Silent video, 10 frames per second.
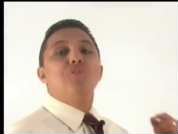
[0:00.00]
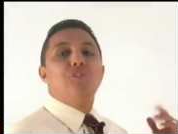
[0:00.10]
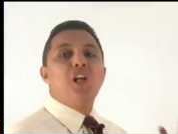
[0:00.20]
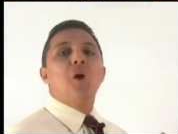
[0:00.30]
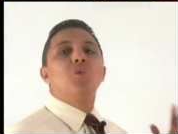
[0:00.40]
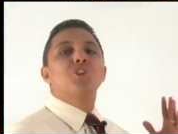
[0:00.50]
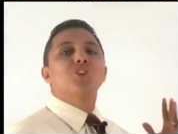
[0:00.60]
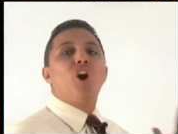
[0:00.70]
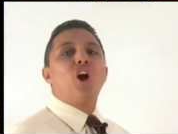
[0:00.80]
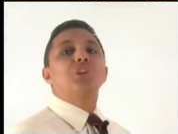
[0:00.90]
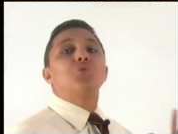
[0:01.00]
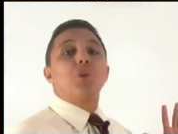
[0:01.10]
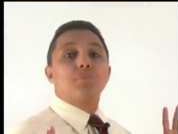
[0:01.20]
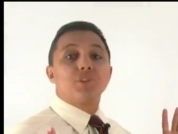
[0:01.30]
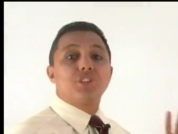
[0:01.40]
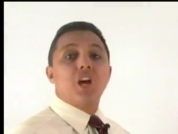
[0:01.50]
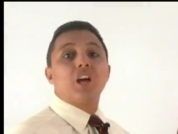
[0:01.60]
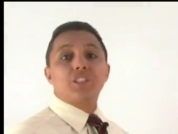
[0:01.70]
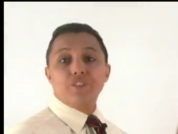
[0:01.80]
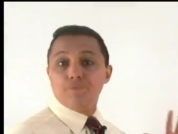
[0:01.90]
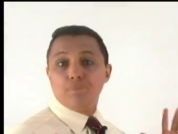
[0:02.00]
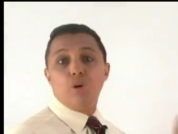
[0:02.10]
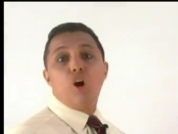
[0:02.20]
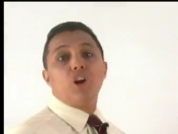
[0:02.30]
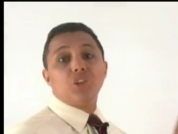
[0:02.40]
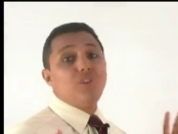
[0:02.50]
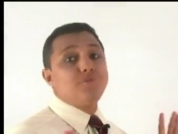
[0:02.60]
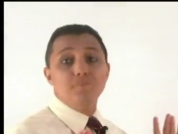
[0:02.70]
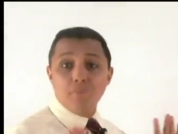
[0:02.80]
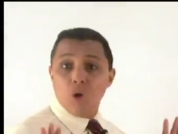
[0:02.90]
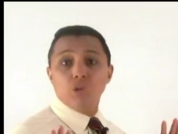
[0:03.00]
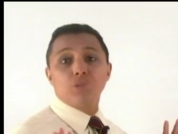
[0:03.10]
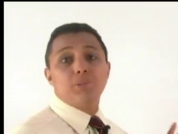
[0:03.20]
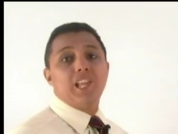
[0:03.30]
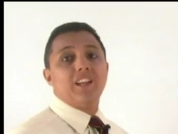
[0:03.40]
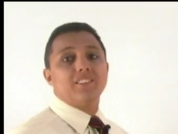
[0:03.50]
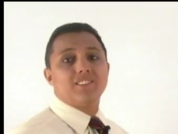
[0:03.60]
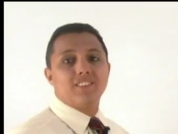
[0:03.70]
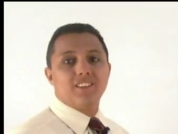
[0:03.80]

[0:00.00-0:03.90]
Flowers are the reproductive part of most plants.